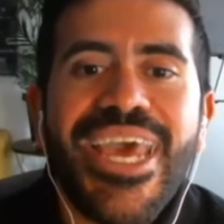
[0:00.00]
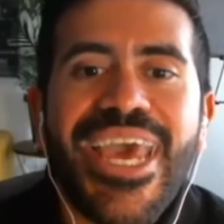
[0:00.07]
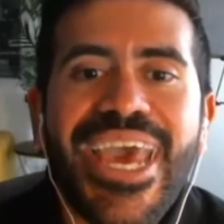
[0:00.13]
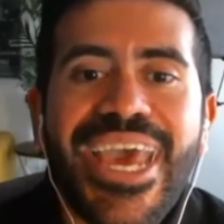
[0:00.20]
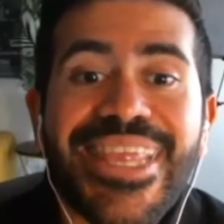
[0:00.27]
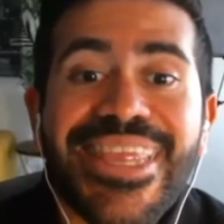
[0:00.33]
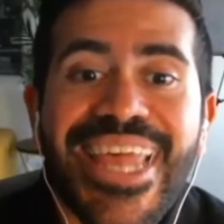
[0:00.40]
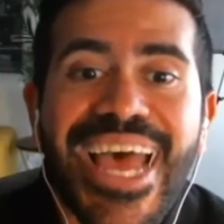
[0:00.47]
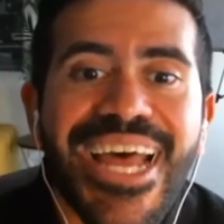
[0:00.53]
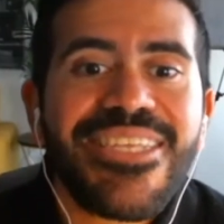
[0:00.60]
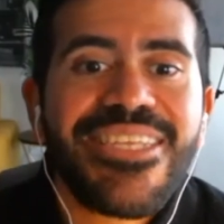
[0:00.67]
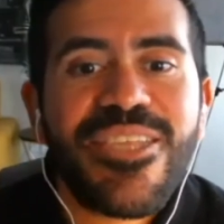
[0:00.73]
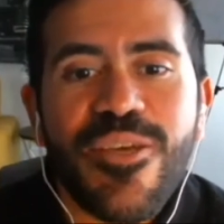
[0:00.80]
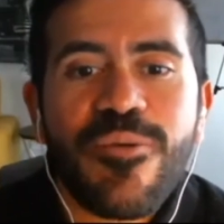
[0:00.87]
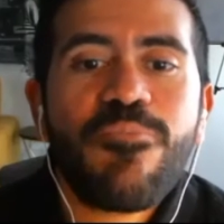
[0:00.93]
And
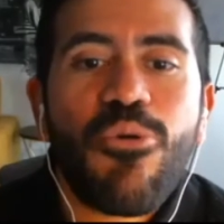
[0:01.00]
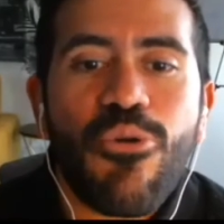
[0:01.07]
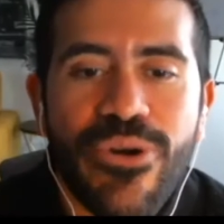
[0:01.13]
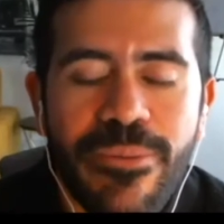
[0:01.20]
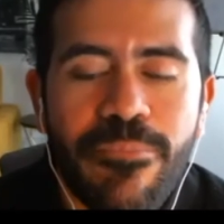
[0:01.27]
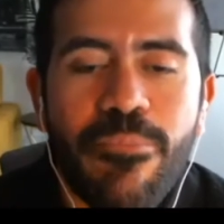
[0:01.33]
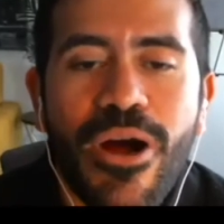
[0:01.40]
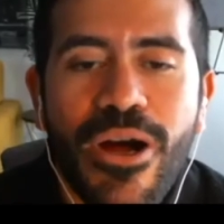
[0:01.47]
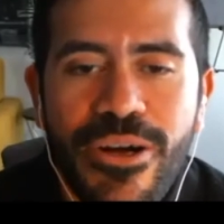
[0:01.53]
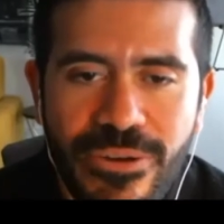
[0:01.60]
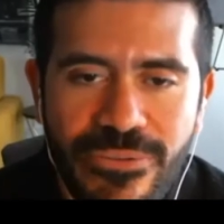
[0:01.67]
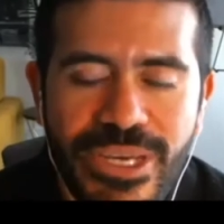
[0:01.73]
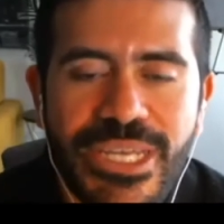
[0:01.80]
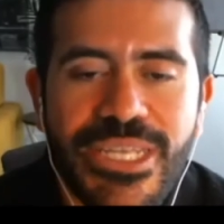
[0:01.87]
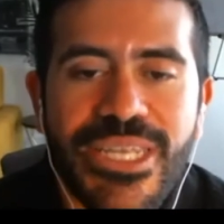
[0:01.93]
that's the important part
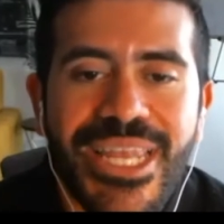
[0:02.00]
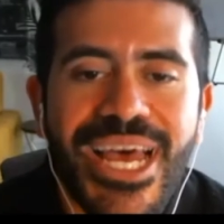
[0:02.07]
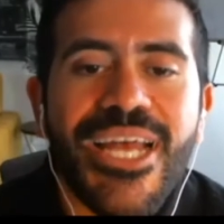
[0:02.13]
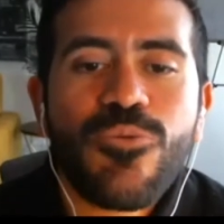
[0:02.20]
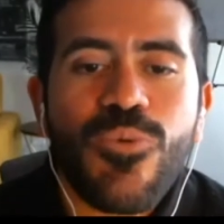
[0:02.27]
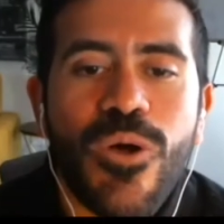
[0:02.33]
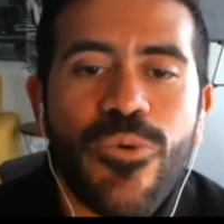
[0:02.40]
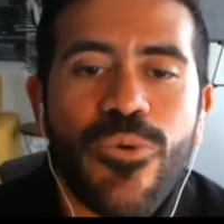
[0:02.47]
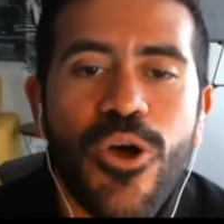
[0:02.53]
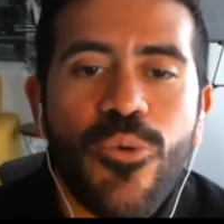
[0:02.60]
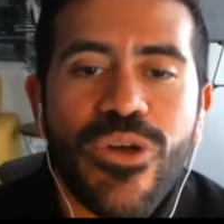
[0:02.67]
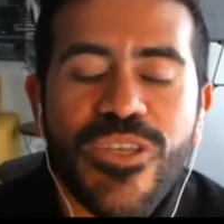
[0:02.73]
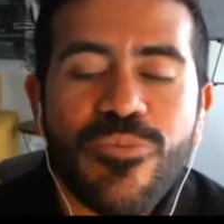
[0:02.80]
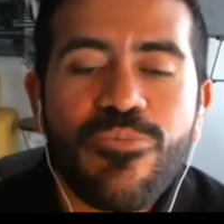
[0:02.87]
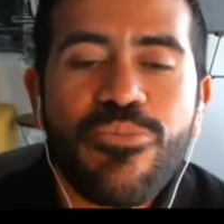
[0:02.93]
of it. That's why we
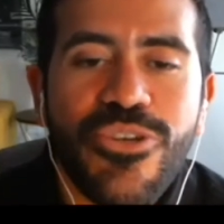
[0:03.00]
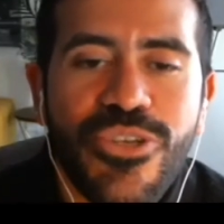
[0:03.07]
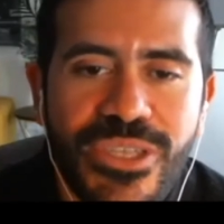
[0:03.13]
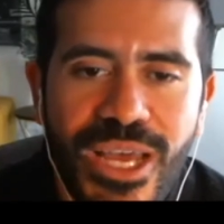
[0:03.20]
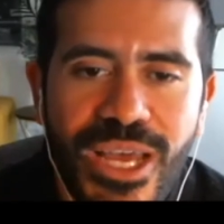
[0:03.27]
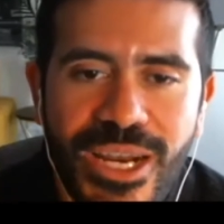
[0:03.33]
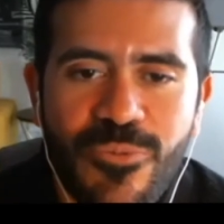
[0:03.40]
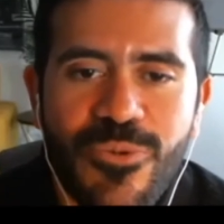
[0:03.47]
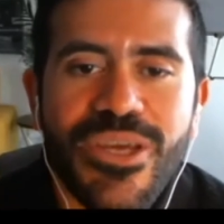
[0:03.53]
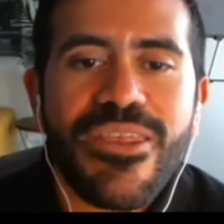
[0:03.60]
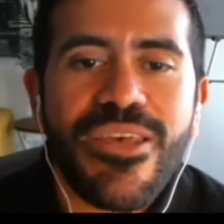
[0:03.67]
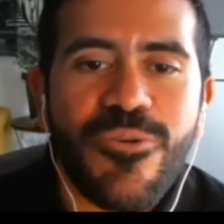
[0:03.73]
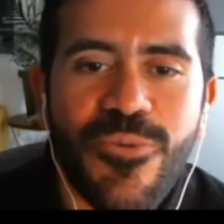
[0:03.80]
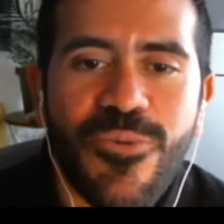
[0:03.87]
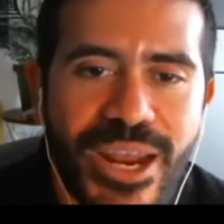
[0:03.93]
always push that
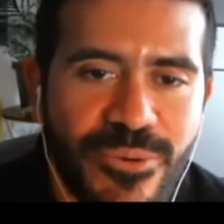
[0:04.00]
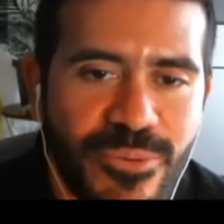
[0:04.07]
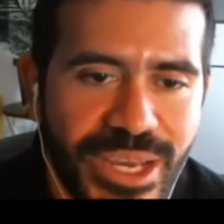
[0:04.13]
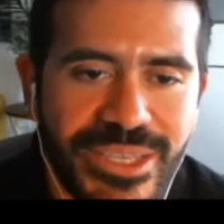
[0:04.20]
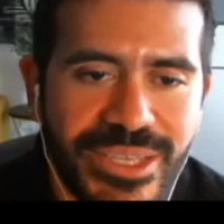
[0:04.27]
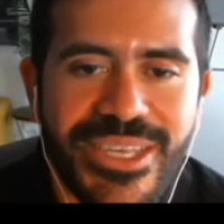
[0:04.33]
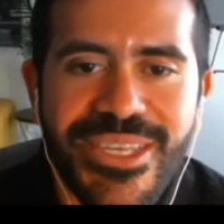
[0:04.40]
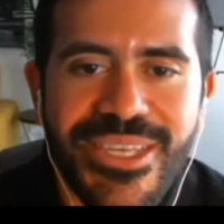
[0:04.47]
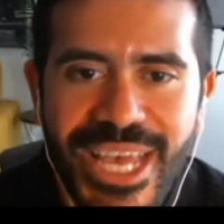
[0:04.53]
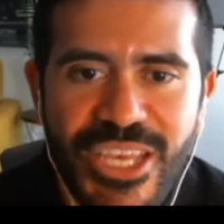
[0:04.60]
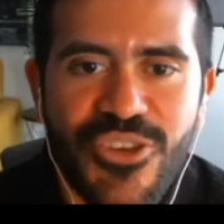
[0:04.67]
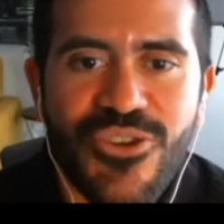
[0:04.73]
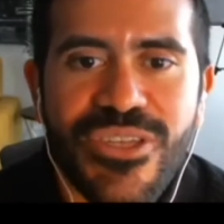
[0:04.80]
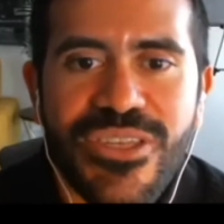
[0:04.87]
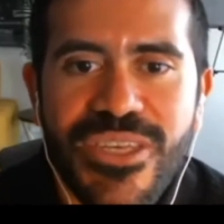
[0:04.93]
within Rat Race. It's
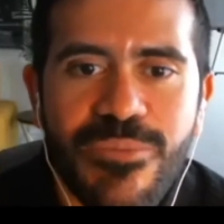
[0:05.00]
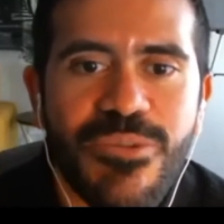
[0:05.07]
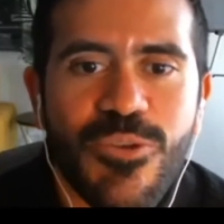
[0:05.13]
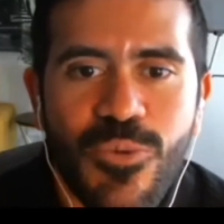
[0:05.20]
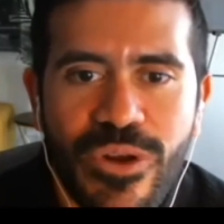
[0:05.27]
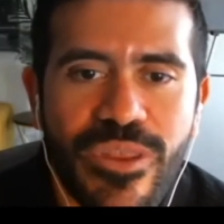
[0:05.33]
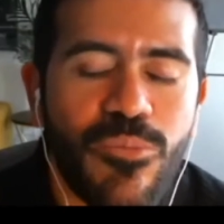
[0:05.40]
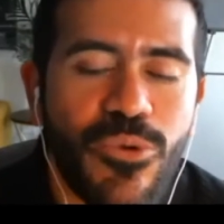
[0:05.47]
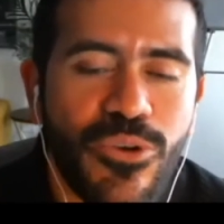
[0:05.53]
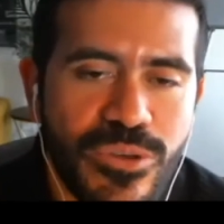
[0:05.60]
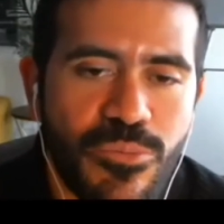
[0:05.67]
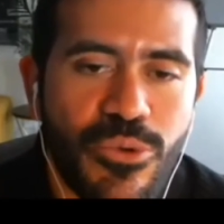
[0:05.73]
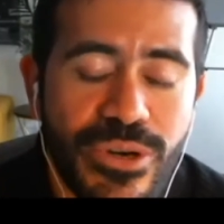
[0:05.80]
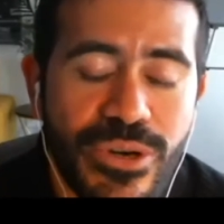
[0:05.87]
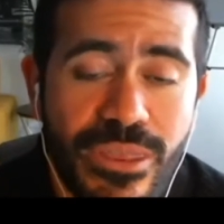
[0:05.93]
like your team is one of the most
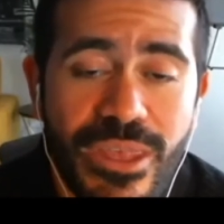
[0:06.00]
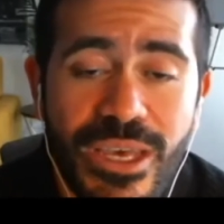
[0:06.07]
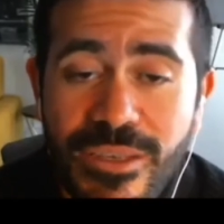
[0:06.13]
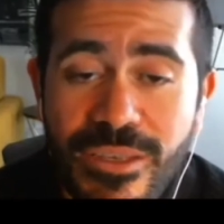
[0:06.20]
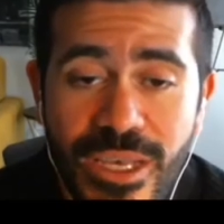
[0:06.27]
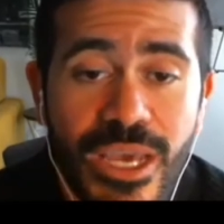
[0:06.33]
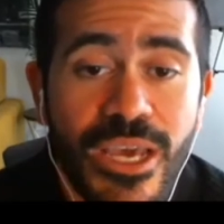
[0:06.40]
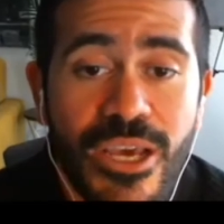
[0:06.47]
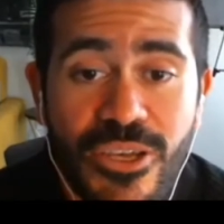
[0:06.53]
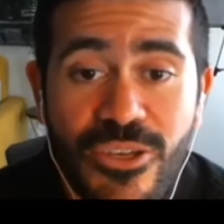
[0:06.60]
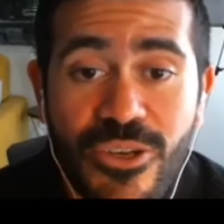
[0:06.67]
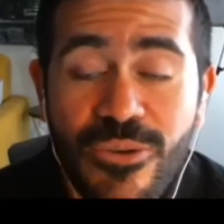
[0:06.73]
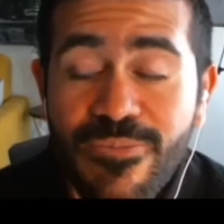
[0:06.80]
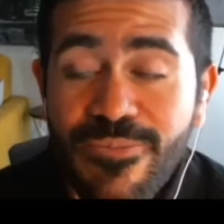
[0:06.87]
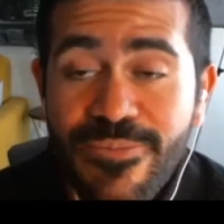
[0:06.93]
important things.
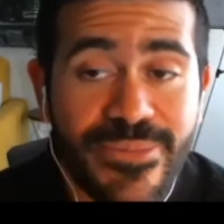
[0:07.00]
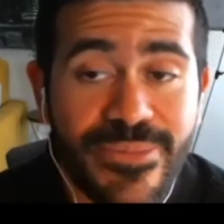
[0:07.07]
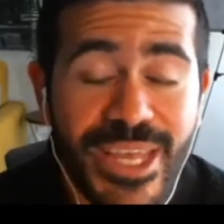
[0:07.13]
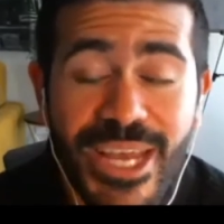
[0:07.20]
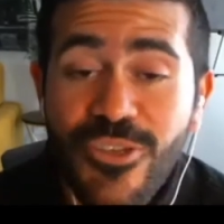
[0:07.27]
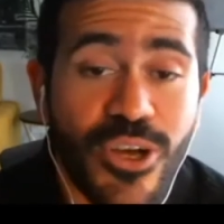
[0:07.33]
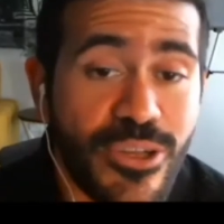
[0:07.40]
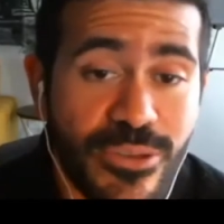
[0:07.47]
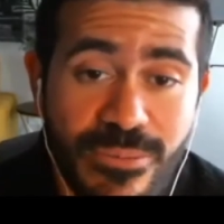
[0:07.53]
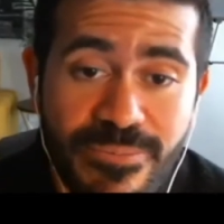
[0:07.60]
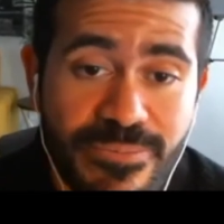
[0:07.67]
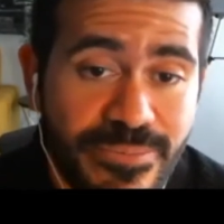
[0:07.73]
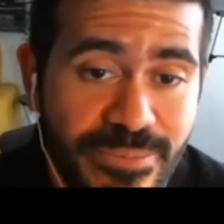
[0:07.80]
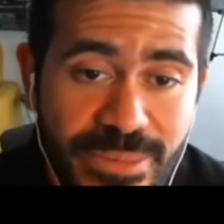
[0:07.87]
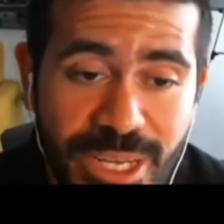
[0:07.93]
So that's awesome.
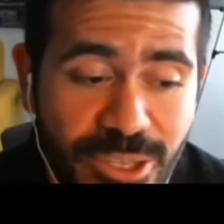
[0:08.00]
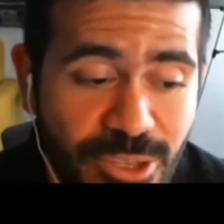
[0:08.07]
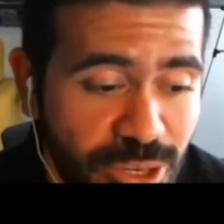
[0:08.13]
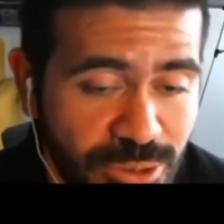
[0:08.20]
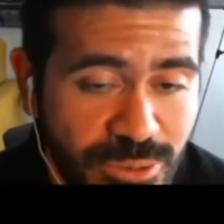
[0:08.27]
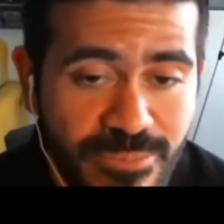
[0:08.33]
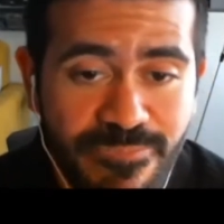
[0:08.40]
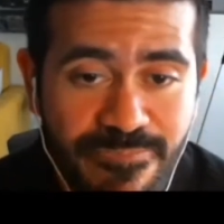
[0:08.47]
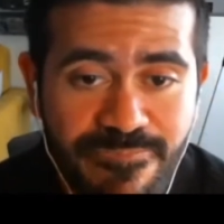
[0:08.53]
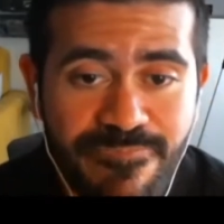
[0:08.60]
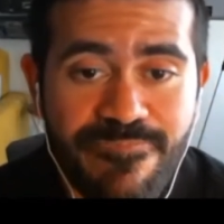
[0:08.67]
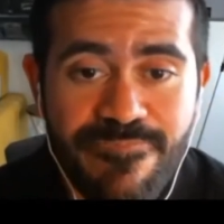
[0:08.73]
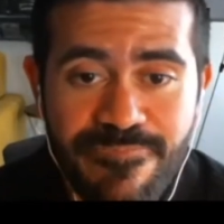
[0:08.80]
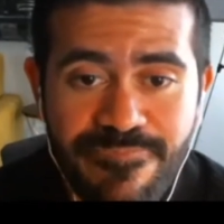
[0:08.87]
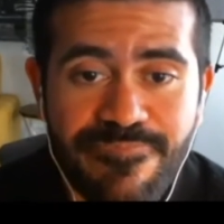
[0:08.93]
That's awesome.
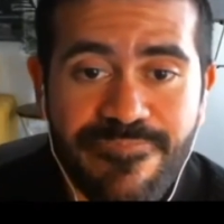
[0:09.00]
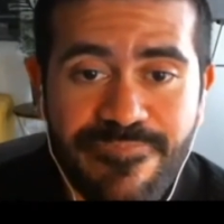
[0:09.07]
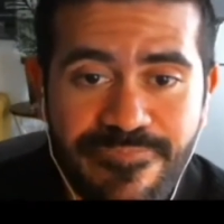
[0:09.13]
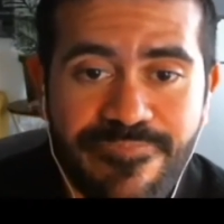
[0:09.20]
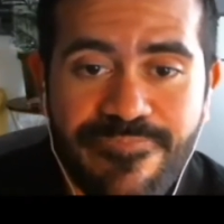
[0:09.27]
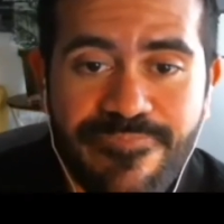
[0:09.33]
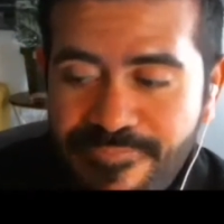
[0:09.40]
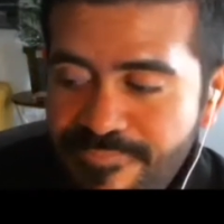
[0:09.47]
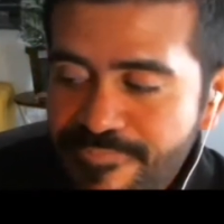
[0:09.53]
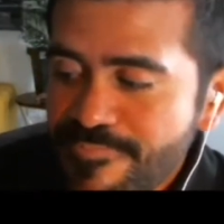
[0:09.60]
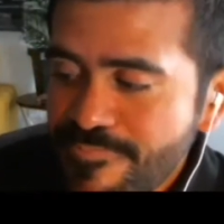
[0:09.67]
Thank you.